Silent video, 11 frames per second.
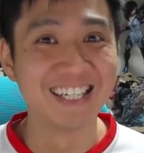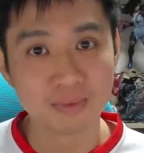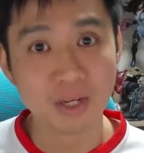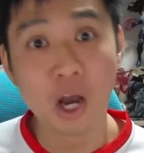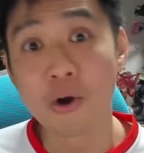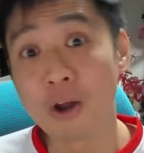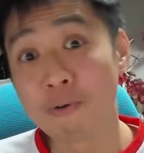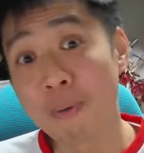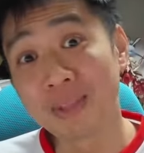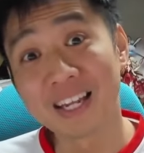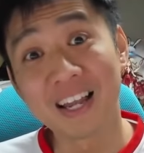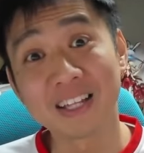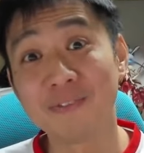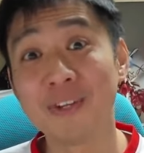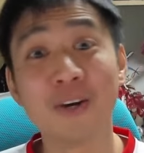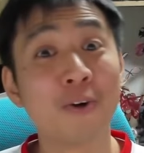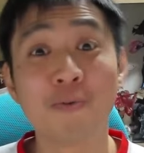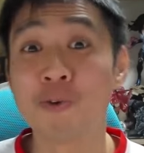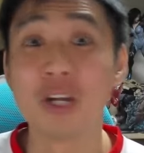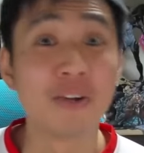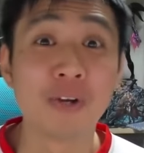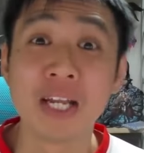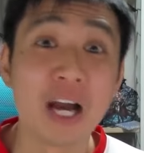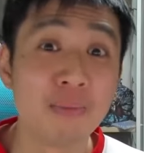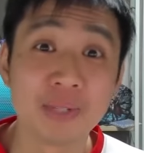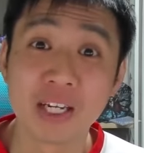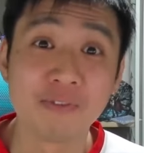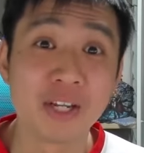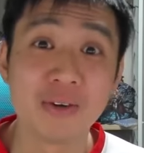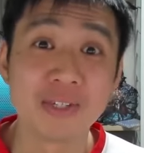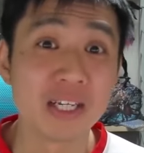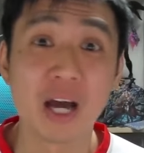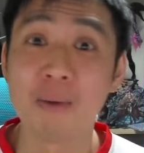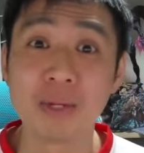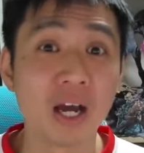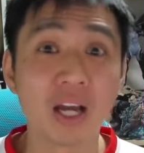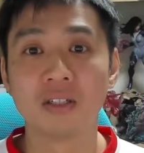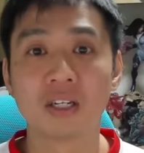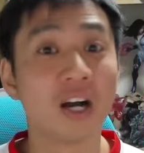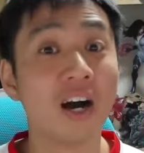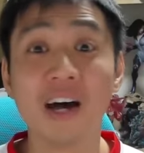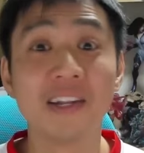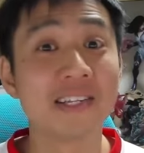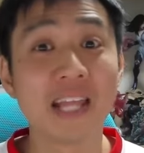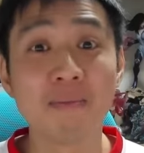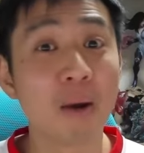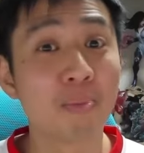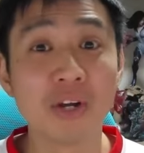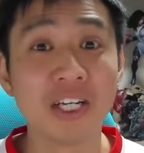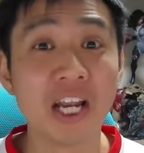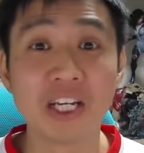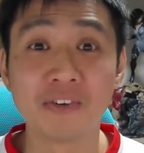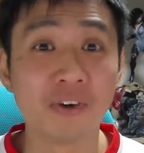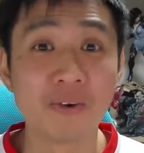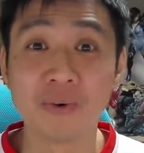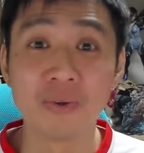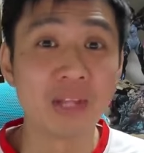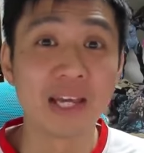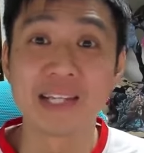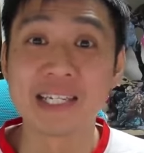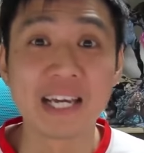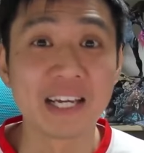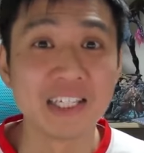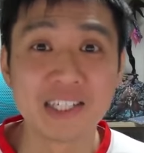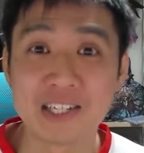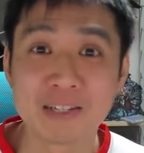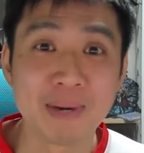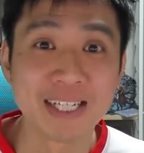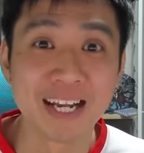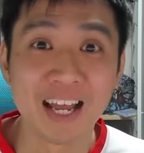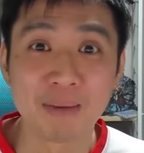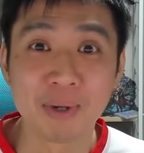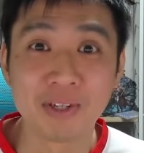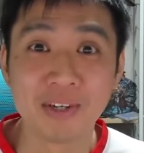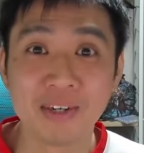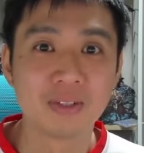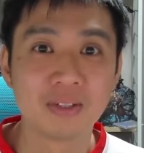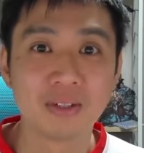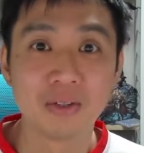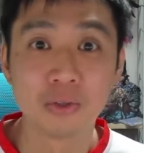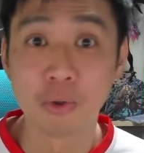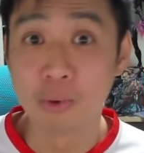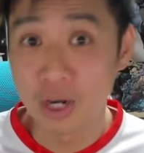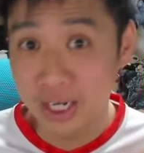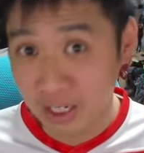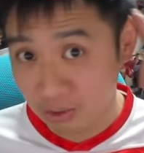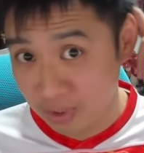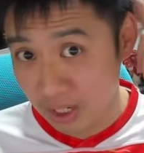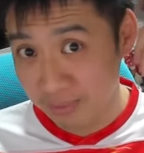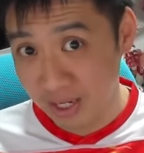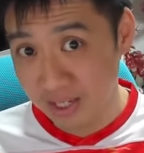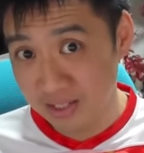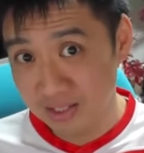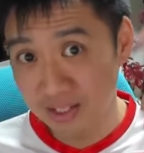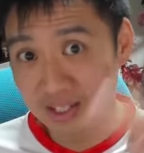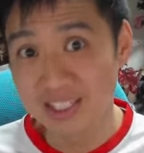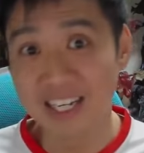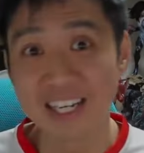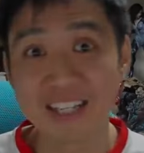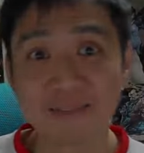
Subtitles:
Oh, and remember to like the video. Really, really helps get the video seen. I mean, I can't understate my appreciation for everyone who takes that second just to smash that like button. Domo arigatou gozaimasu. Ja ne.